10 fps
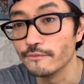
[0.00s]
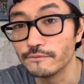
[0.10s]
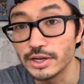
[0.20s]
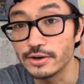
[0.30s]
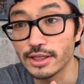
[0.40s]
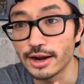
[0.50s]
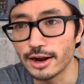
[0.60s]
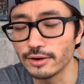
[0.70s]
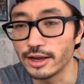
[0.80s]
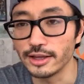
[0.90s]
Figure that
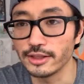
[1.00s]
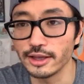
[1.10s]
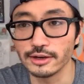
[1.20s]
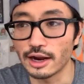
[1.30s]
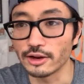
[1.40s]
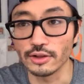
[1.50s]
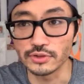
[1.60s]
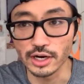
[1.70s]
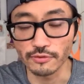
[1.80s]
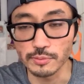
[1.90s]
out. And then I'd love to
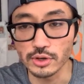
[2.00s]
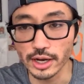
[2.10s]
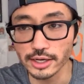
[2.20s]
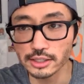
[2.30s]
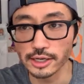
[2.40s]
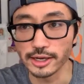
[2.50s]
hear from you guys.